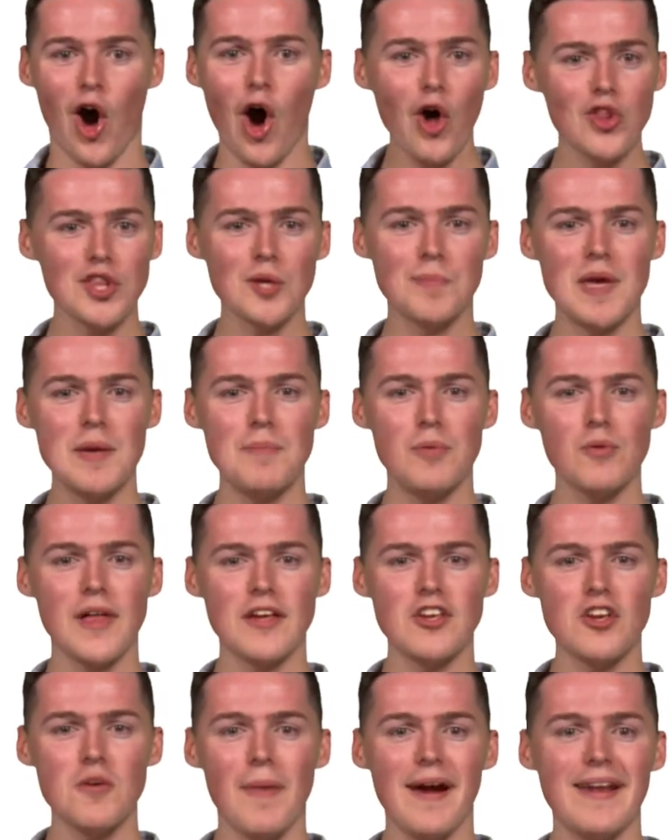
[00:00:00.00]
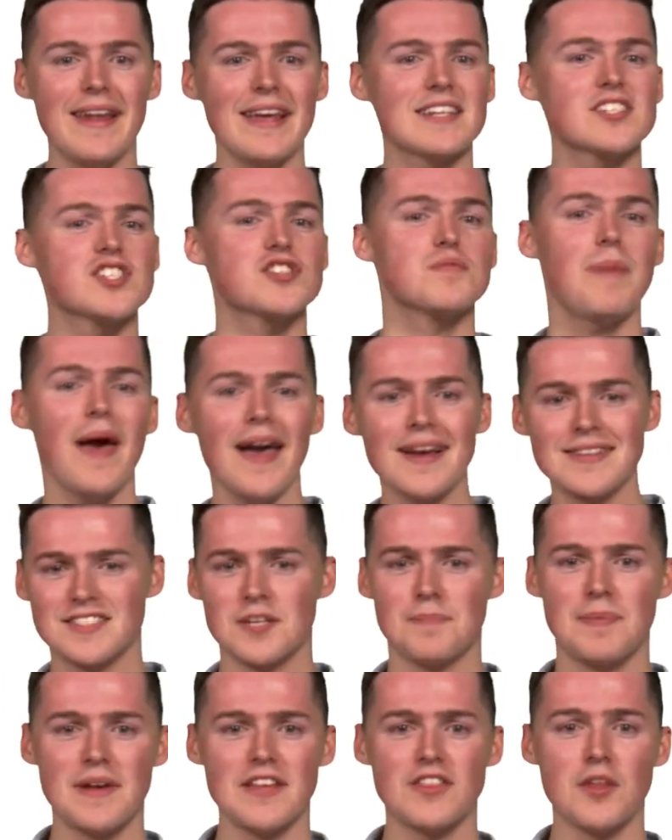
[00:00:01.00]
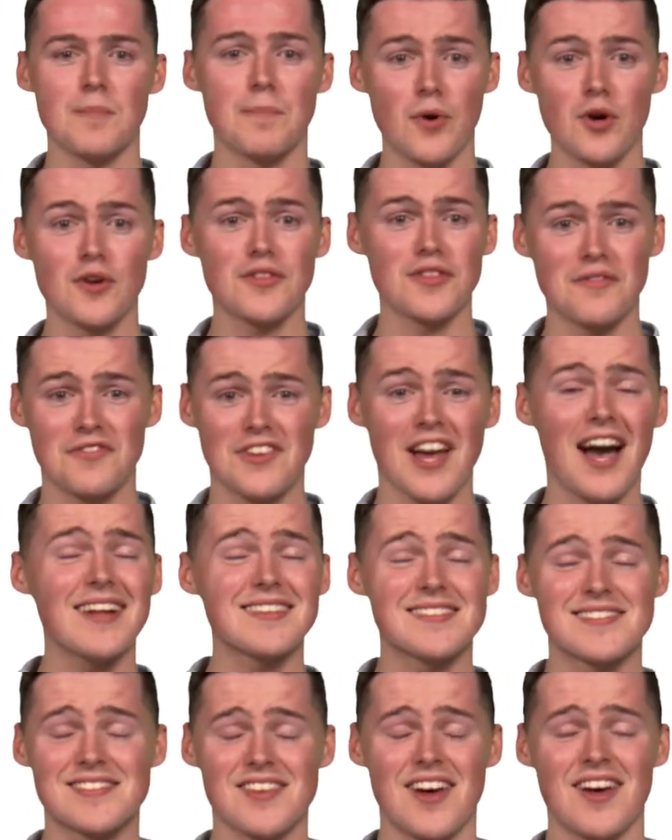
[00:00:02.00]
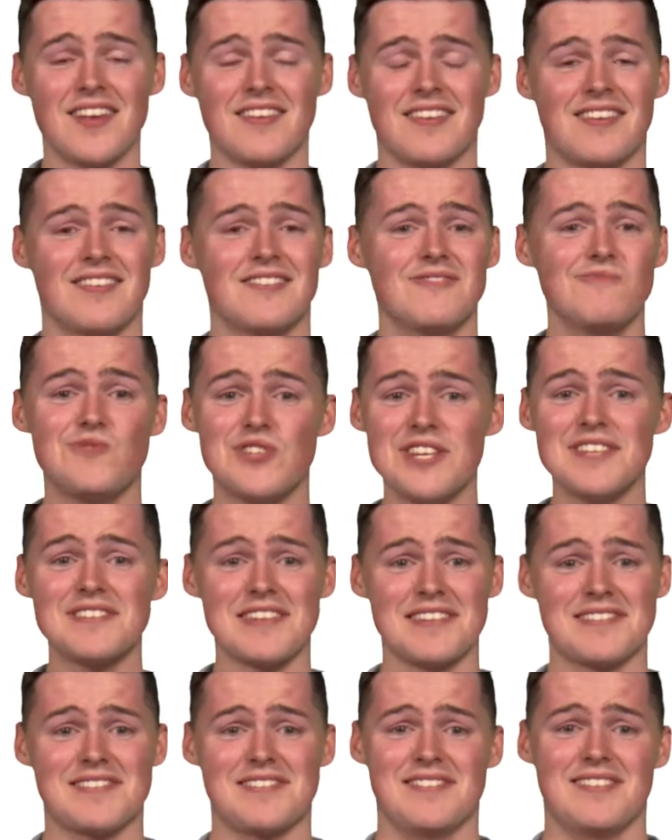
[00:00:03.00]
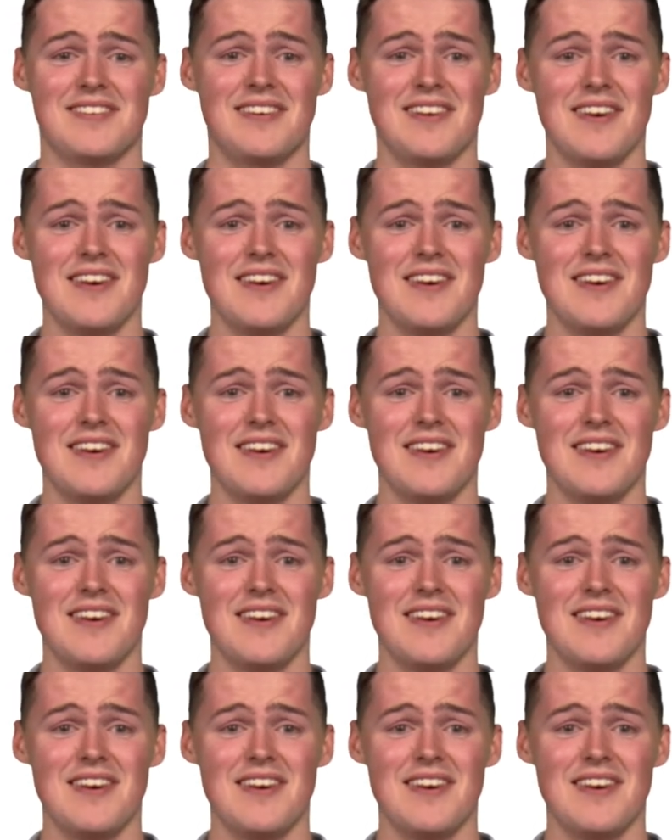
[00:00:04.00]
All the people that you might expect to be at the birth of God's son, Jesus.